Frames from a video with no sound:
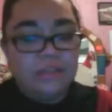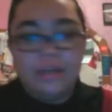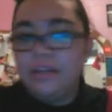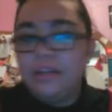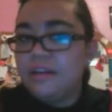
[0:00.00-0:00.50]

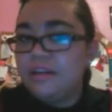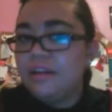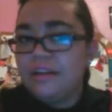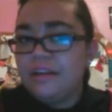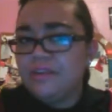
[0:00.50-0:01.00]
I look,
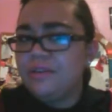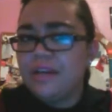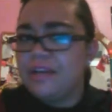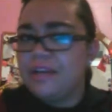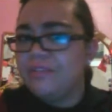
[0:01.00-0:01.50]
I do
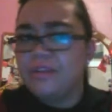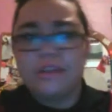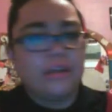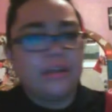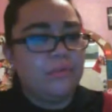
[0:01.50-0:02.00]
kind of look
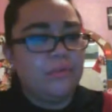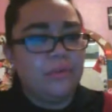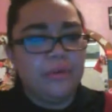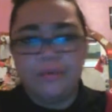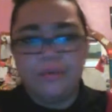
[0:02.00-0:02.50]
like a
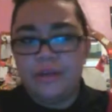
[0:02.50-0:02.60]
boy when